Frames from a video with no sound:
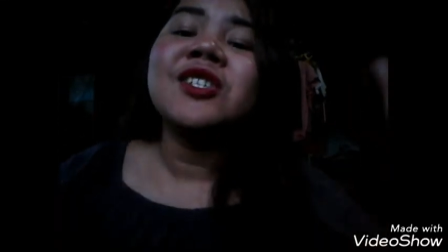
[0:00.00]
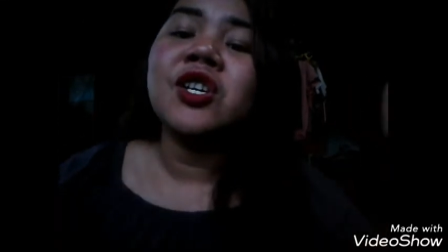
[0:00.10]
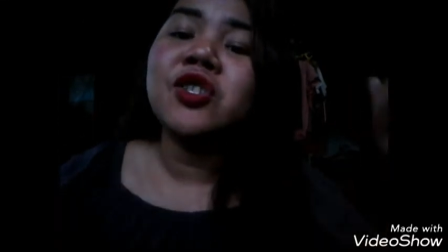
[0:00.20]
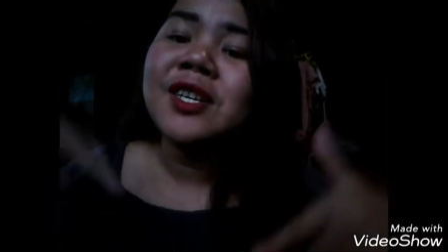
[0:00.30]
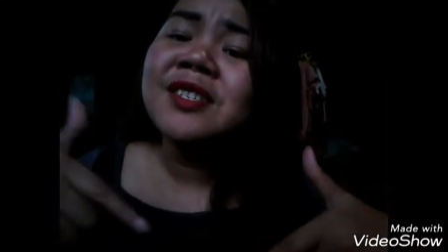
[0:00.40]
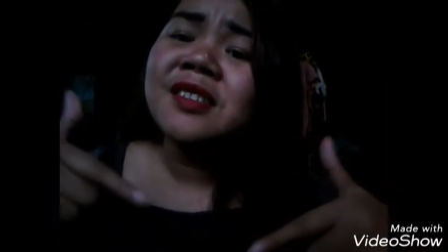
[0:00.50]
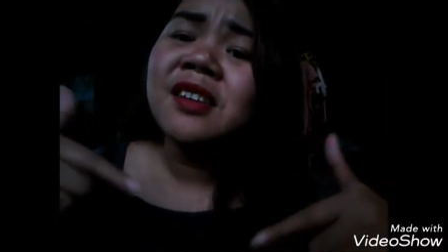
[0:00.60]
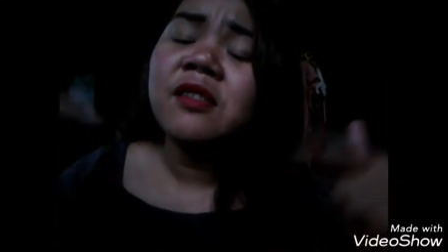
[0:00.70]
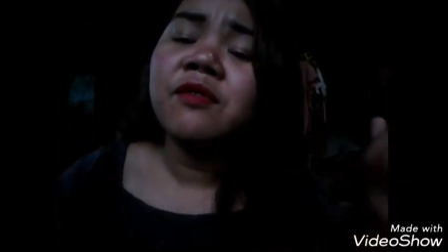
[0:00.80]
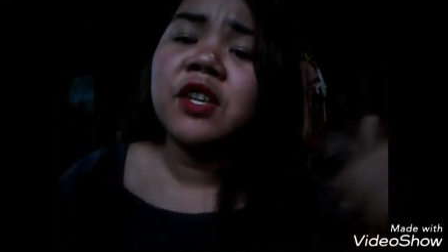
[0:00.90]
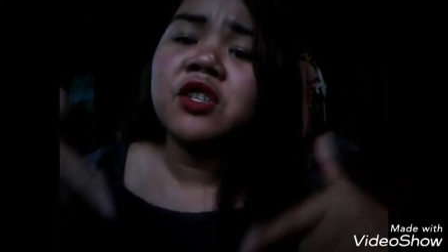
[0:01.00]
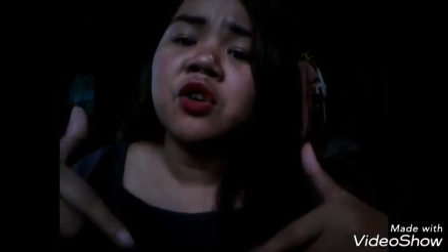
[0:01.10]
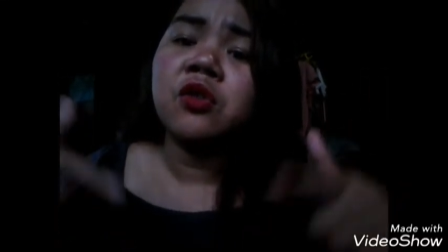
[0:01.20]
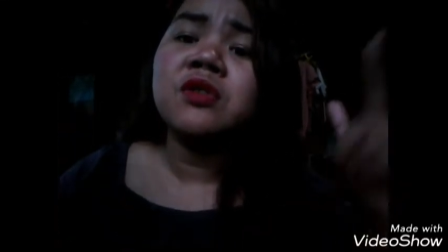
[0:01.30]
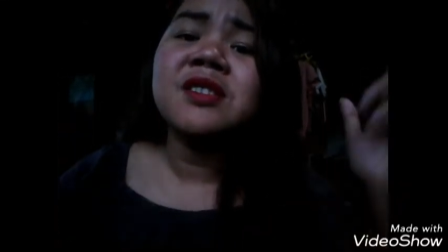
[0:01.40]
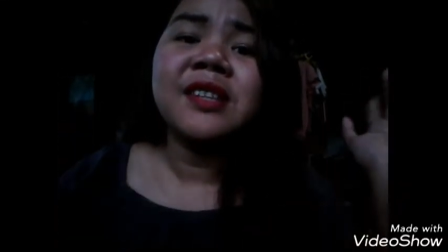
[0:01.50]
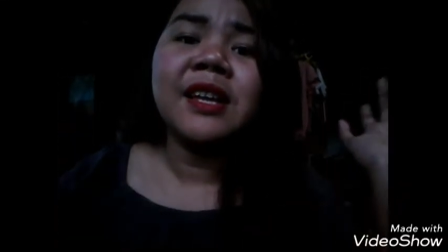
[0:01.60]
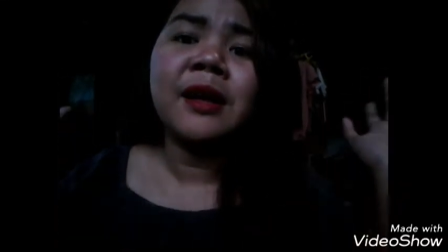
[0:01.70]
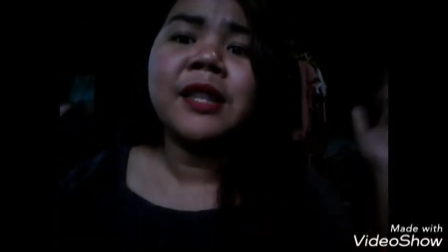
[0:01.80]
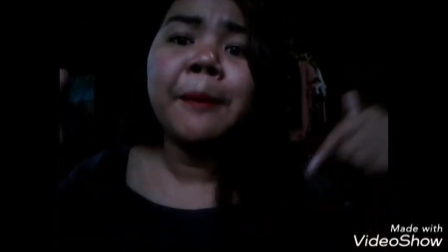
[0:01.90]
suggested videos
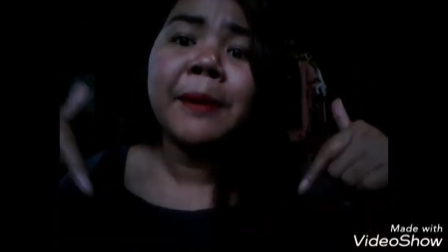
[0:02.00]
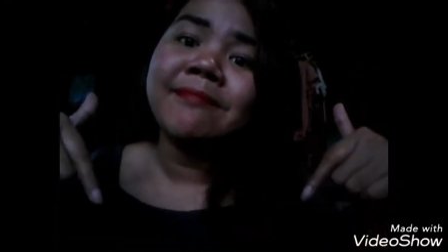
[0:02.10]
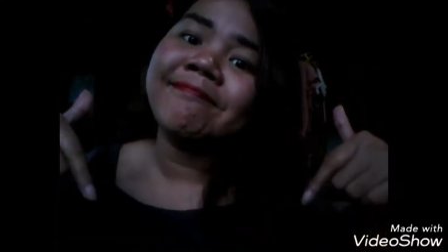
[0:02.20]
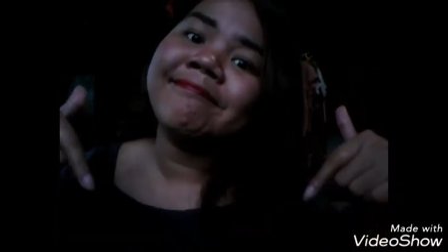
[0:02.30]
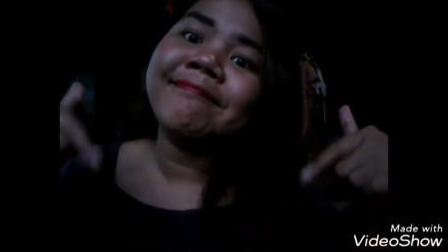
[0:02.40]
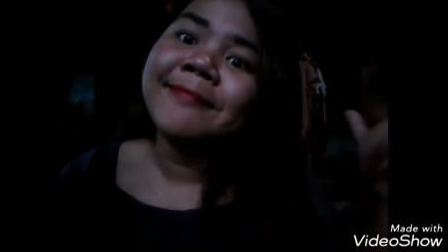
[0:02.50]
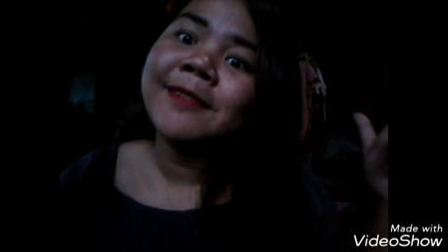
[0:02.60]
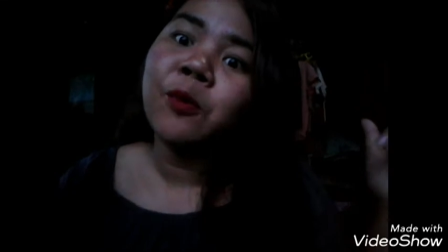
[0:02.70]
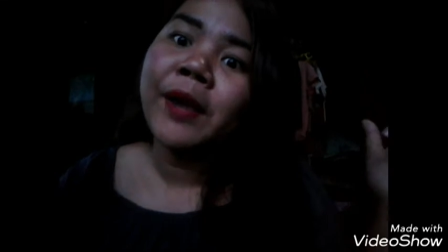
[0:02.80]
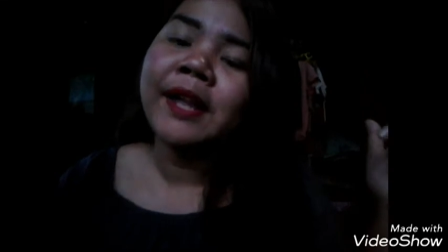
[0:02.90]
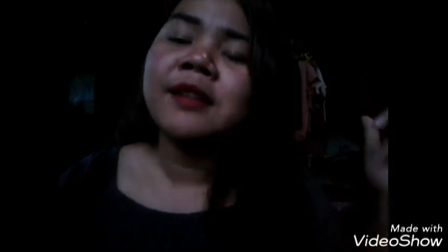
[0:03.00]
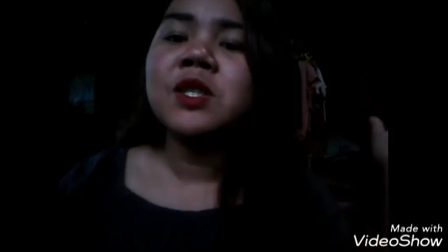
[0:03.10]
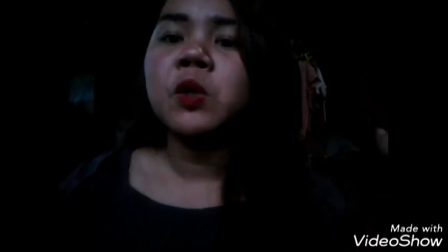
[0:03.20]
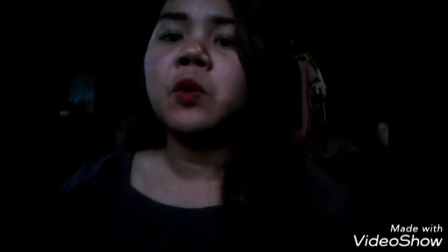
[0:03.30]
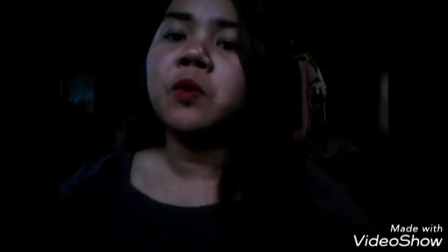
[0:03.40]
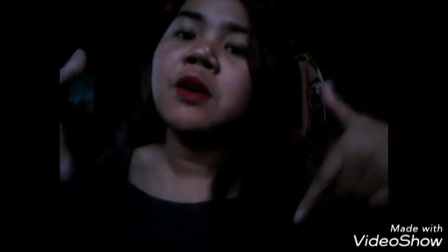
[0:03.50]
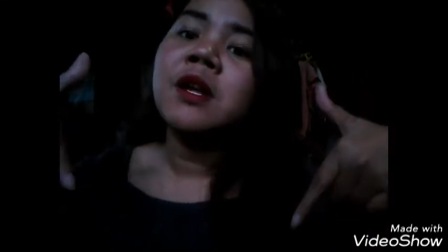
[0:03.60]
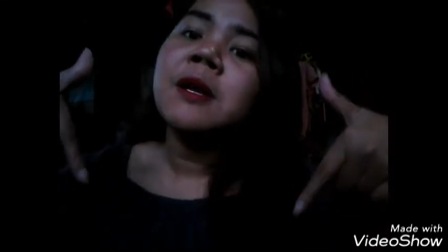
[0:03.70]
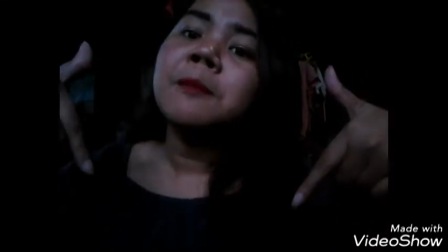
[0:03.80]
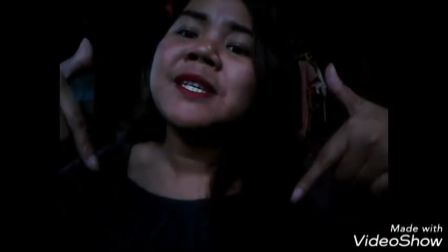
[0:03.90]
na dapat gawin, so
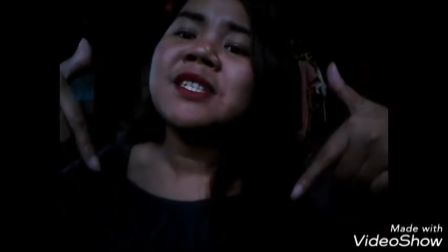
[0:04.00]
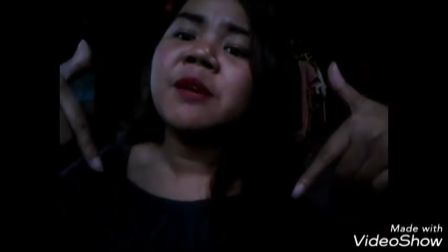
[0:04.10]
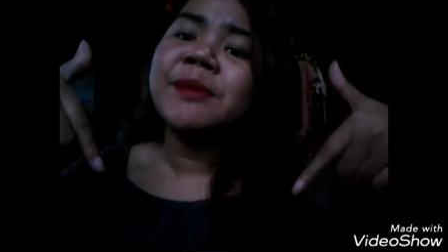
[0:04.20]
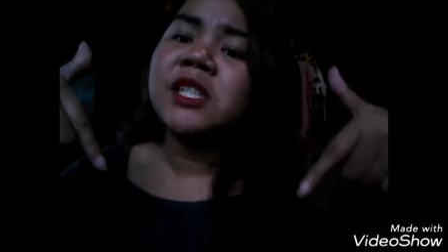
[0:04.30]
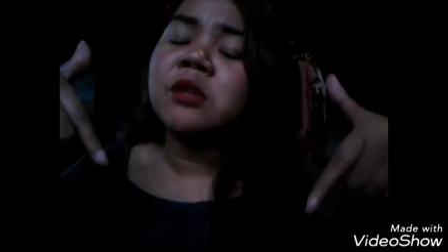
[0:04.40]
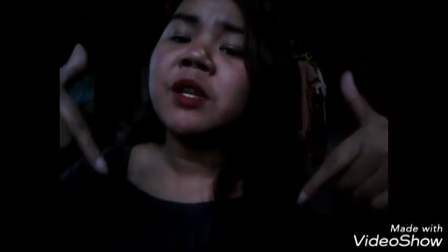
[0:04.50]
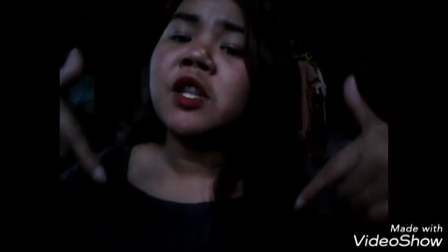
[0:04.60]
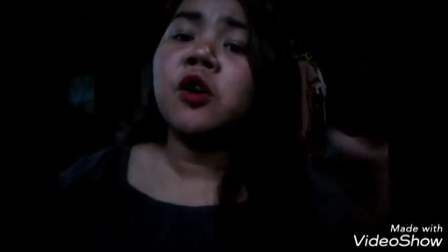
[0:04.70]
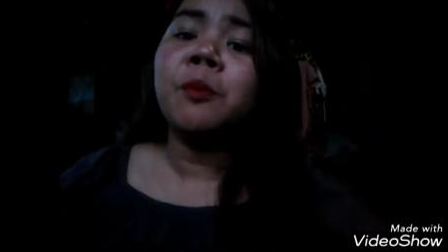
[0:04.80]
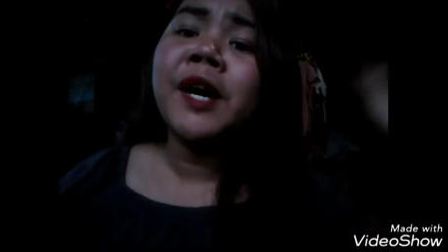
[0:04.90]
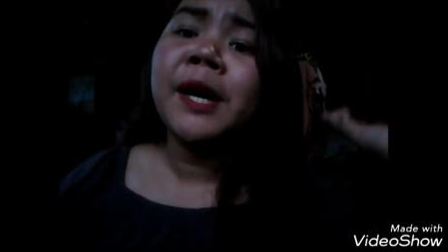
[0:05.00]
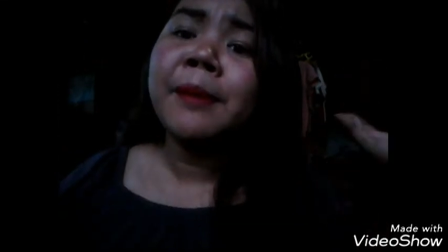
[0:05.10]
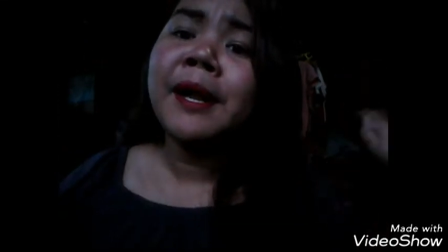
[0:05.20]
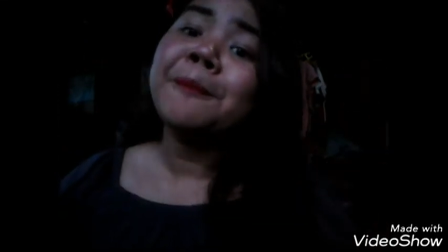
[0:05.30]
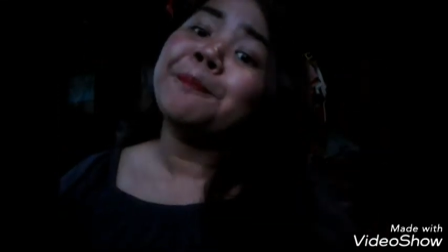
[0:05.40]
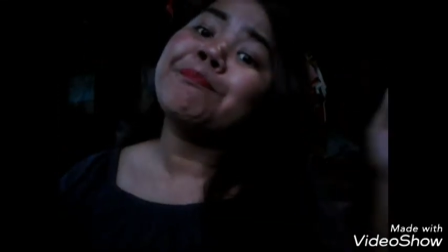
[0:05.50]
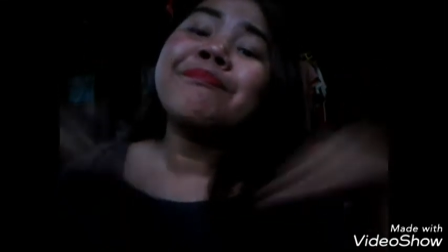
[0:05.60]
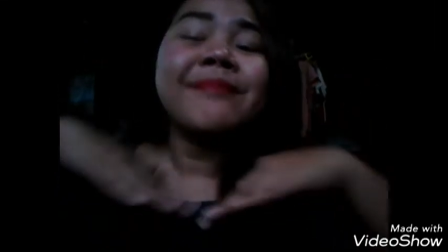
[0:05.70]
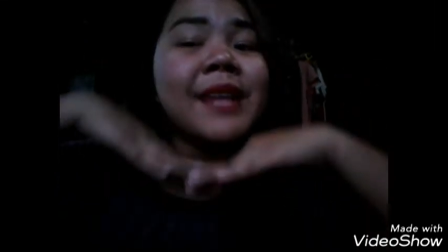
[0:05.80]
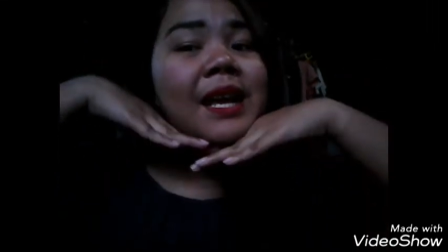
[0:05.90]
please comment down below para
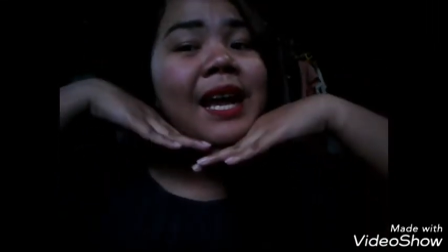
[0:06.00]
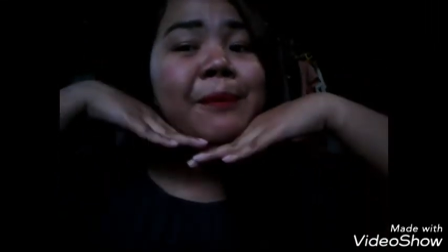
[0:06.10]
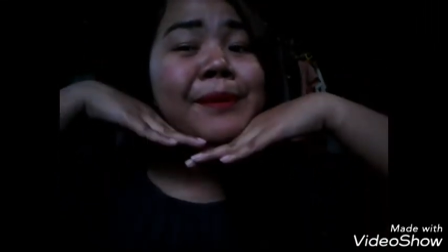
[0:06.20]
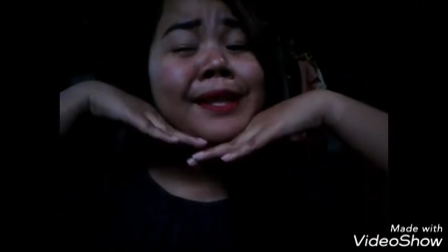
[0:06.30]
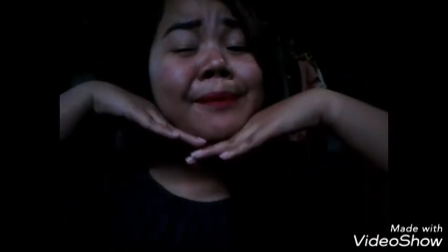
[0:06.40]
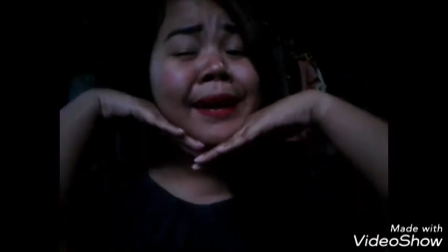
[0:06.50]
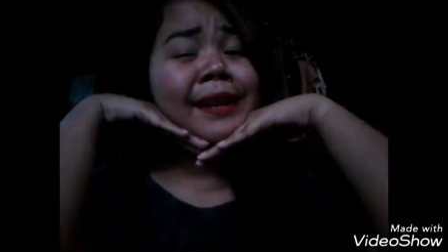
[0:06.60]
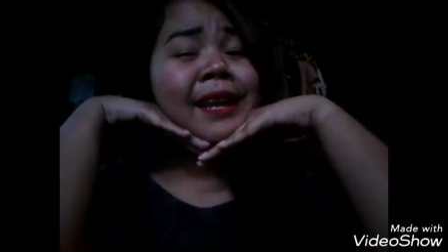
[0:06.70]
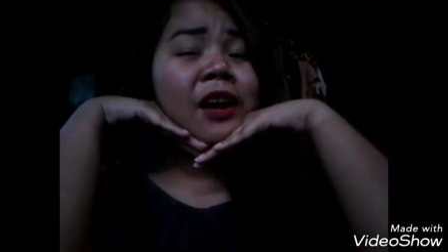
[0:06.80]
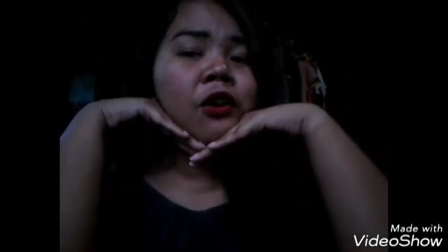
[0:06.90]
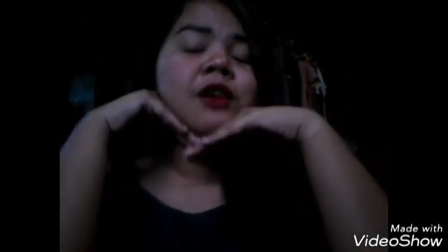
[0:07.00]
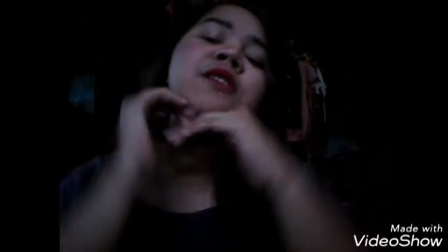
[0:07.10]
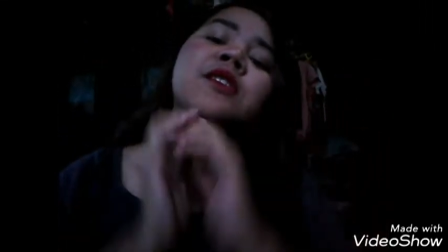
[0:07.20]
ma-update naman ako.